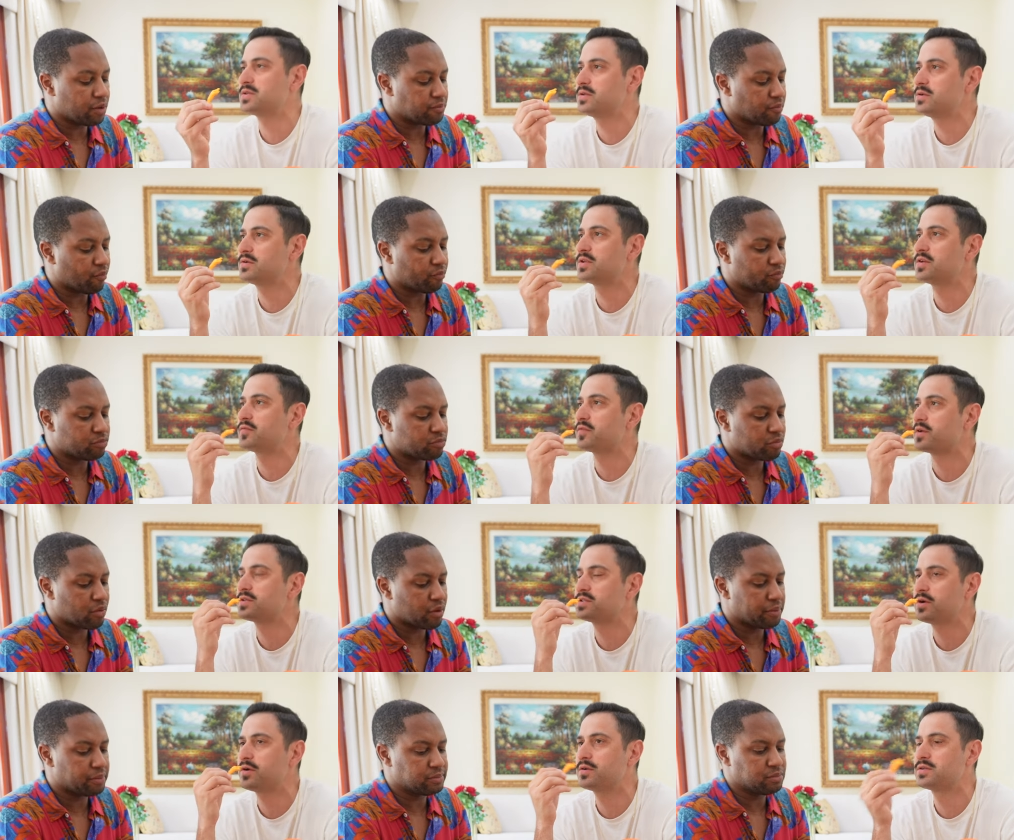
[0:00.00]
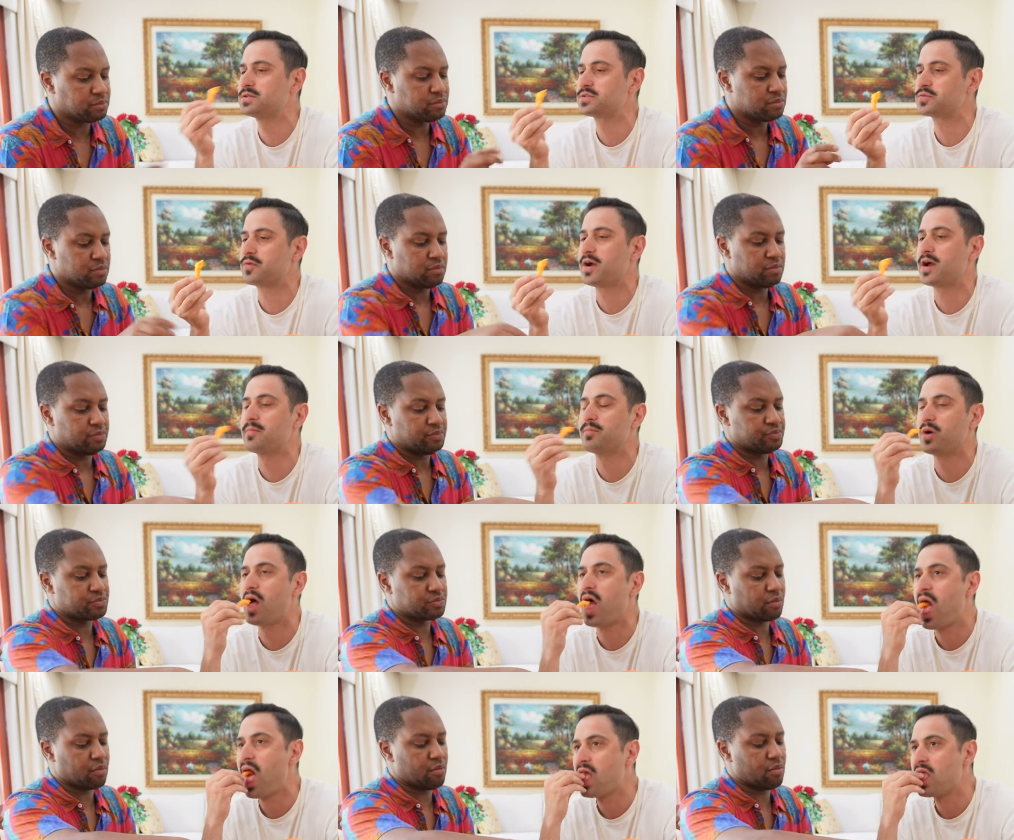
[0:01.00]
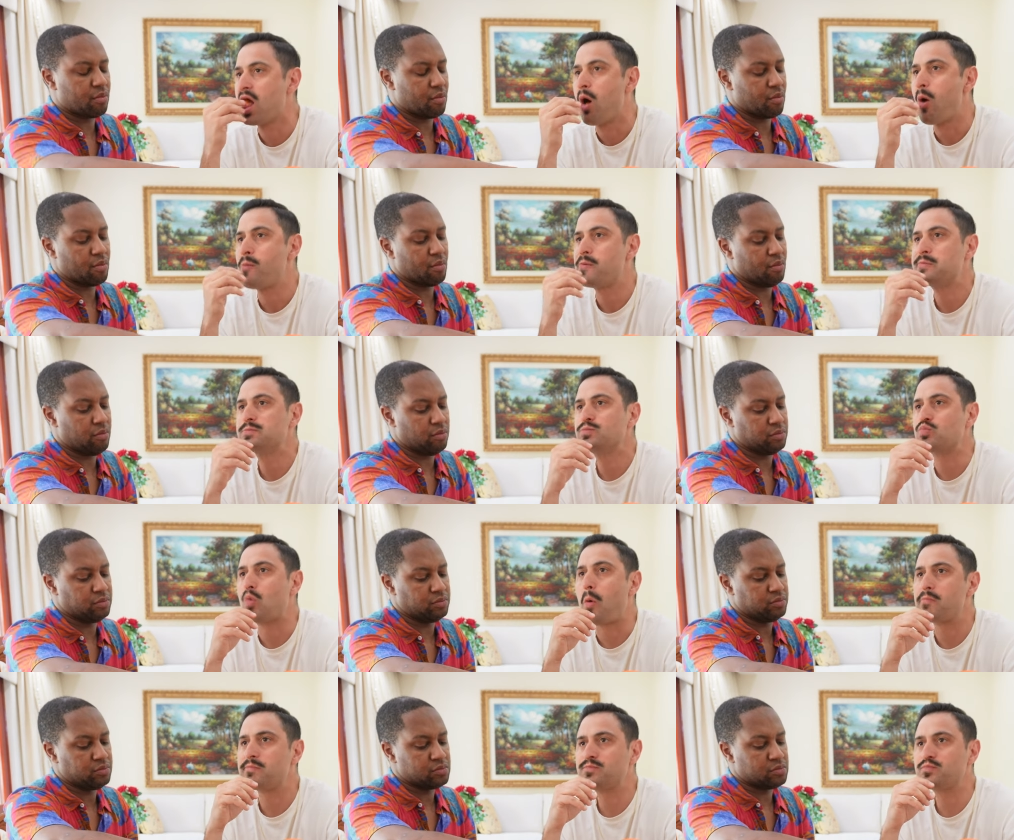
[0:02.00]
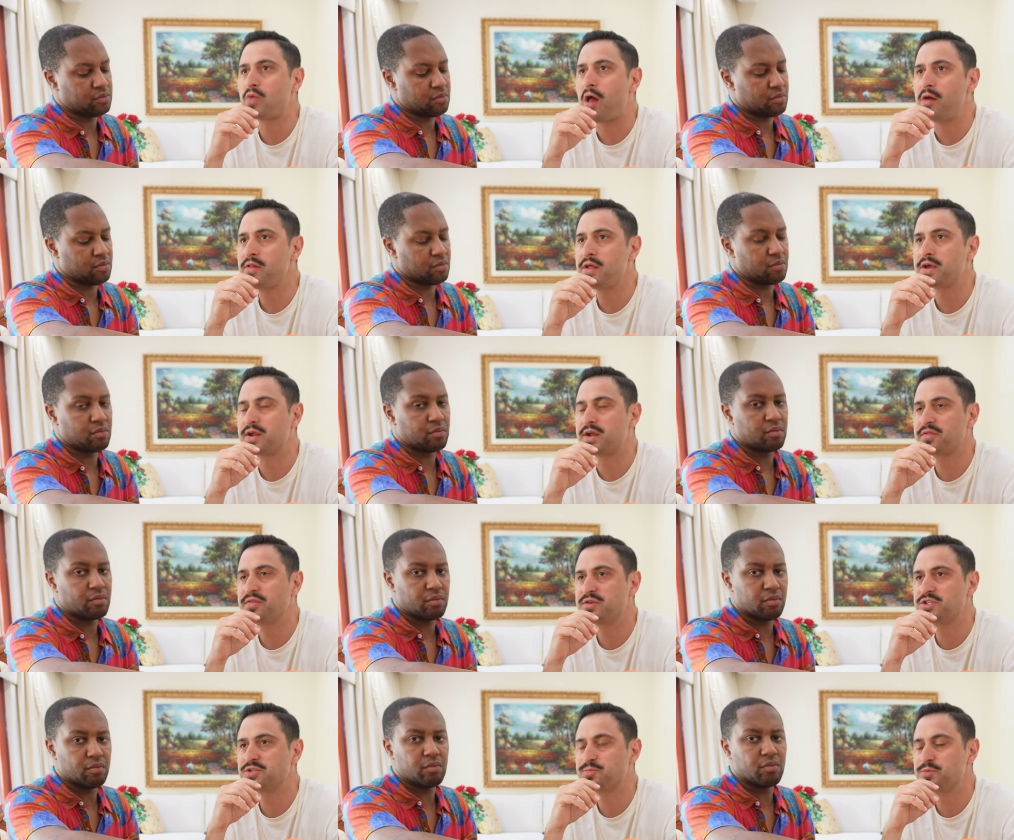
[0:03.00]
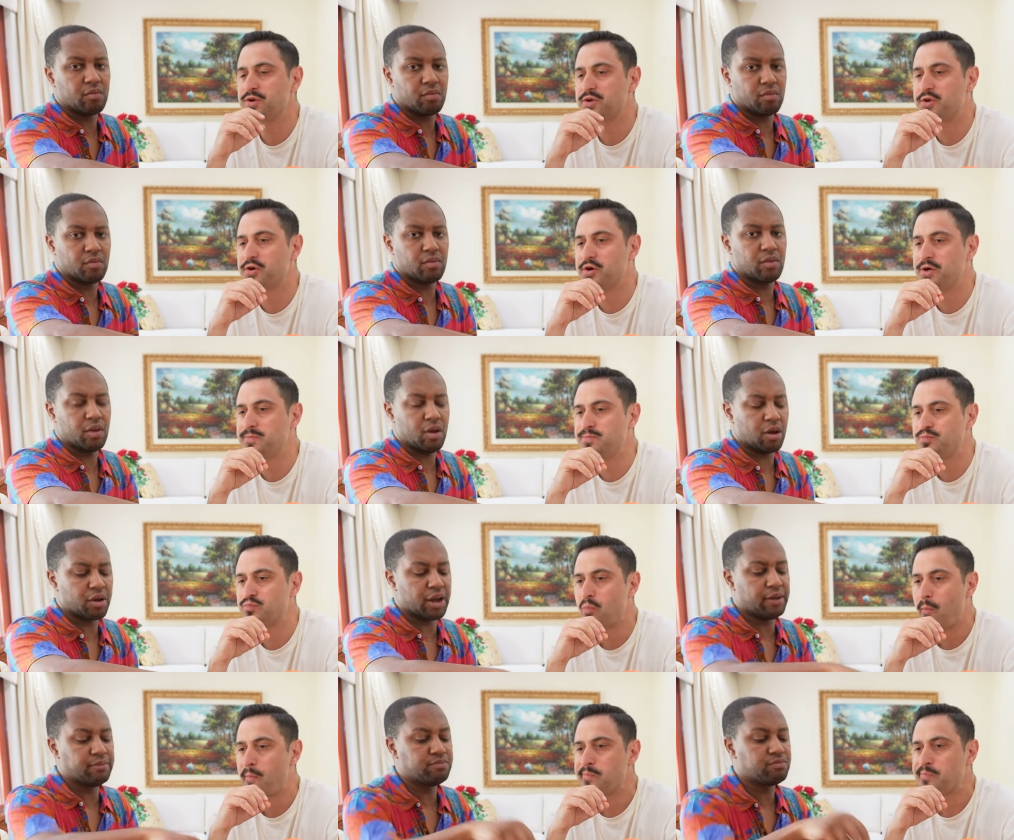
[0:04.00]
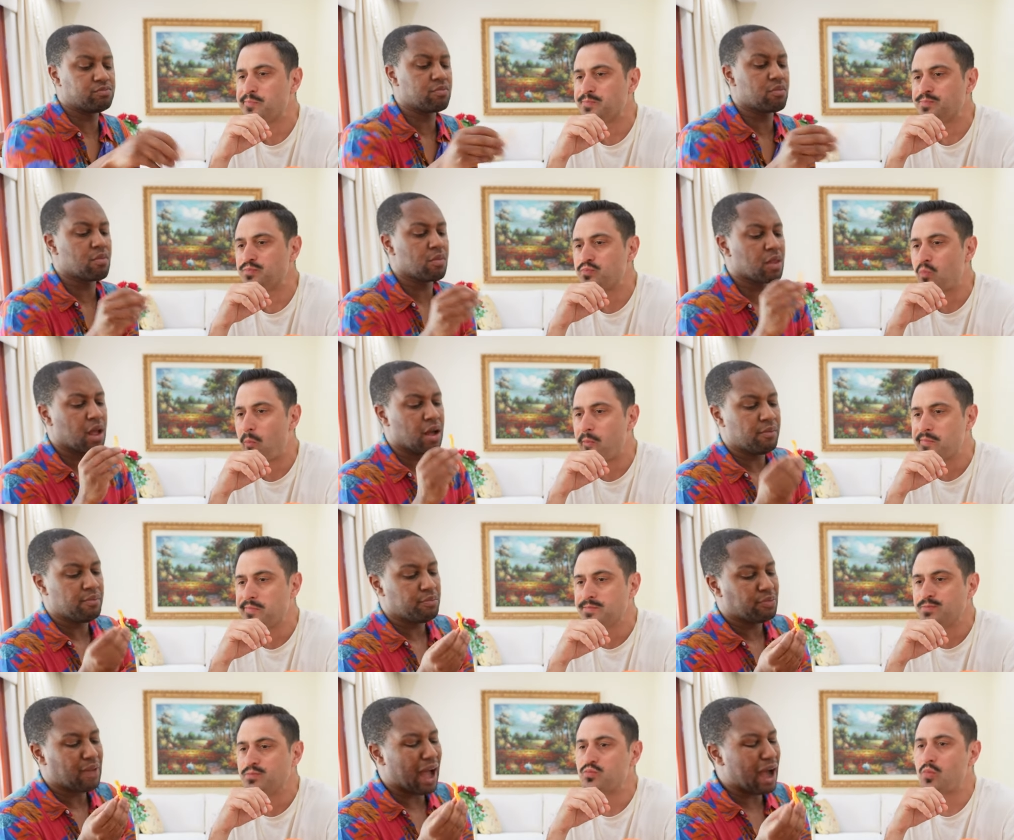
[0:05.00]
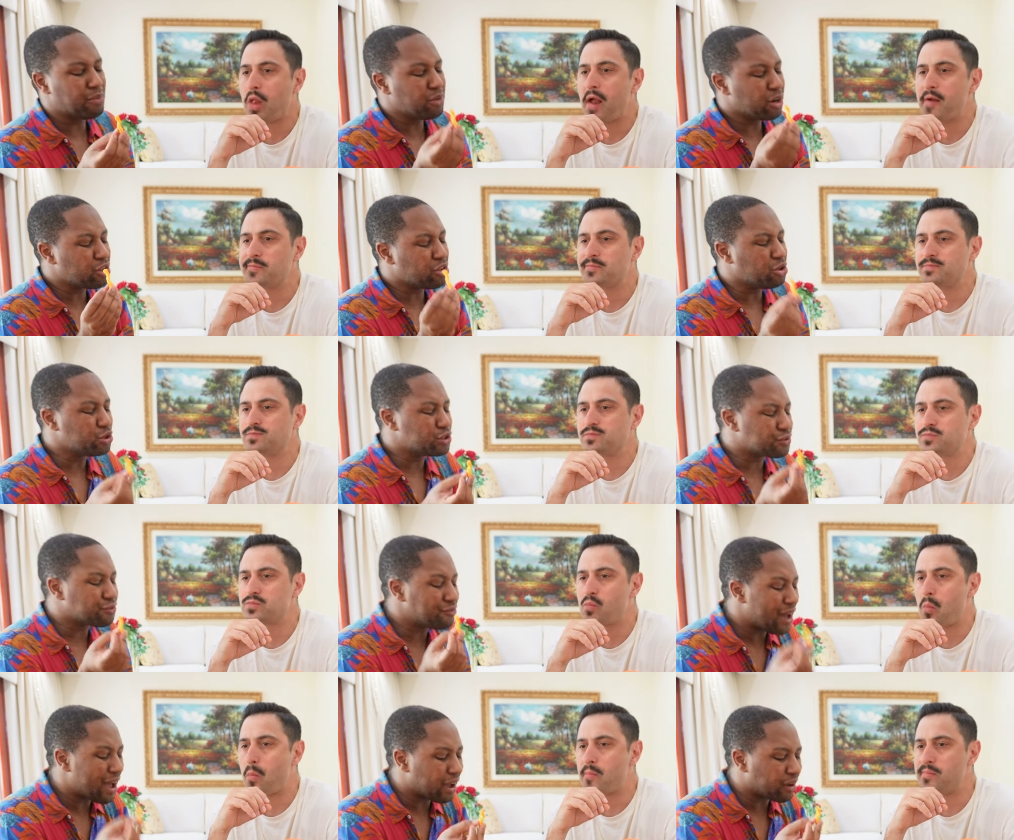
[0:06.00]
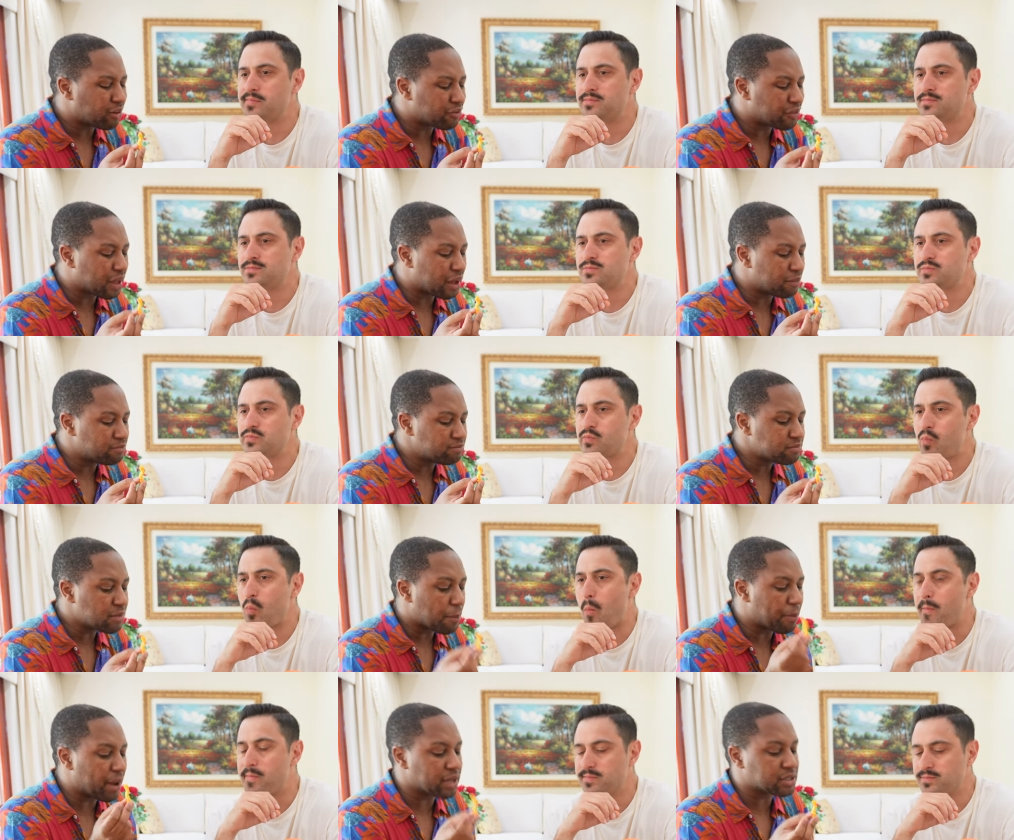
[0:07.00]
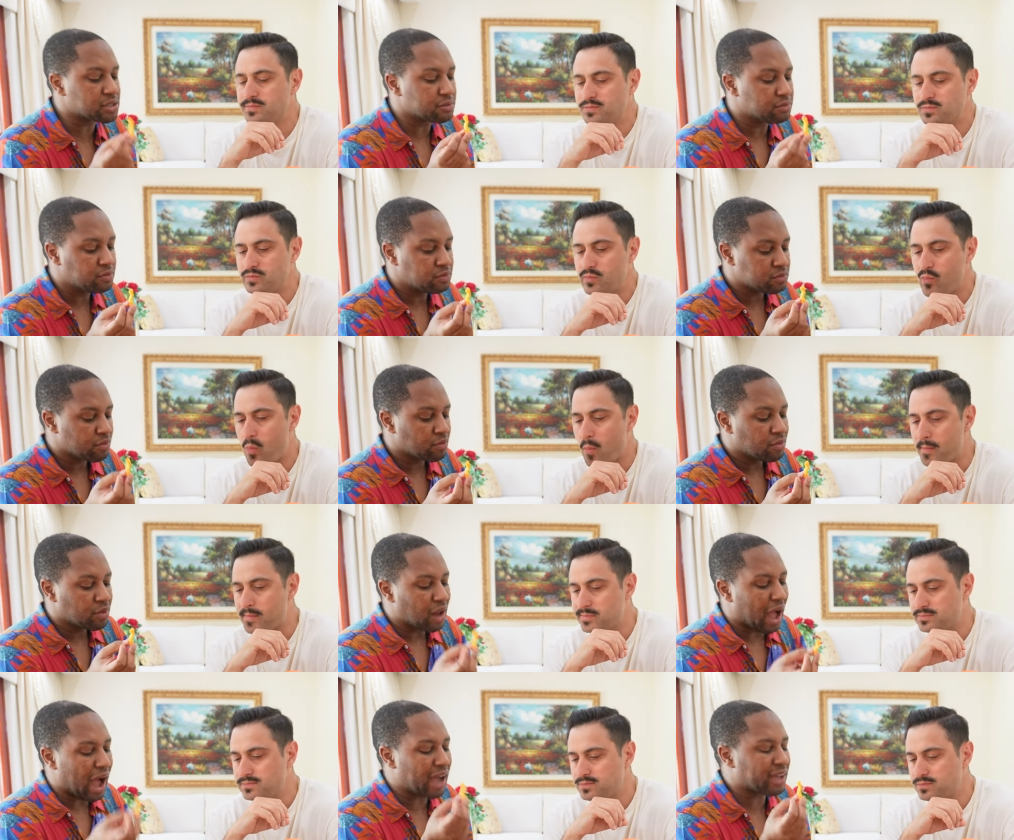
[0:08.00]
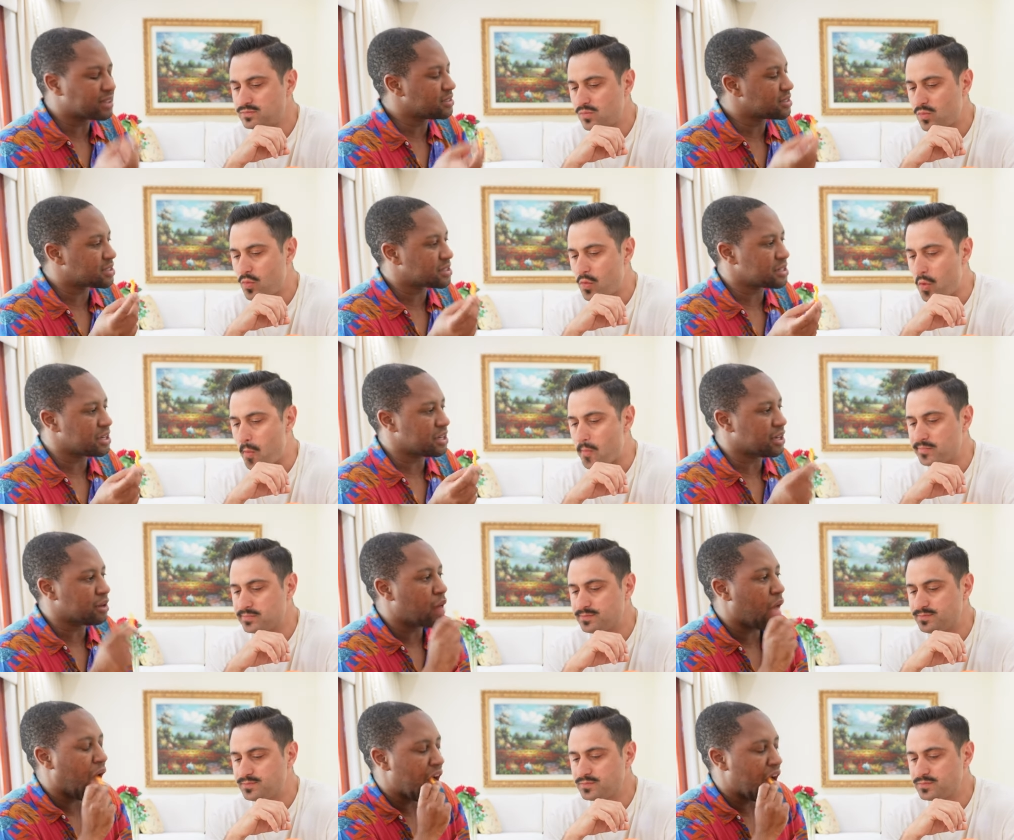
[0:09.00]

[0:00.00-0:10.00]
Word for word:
Speaker 1: a little different. It's hard to describe, but I like it. I think it's pretty good. Okay.
Speaker 2: I'm not a huge fan of them, but mm -hmm. I can see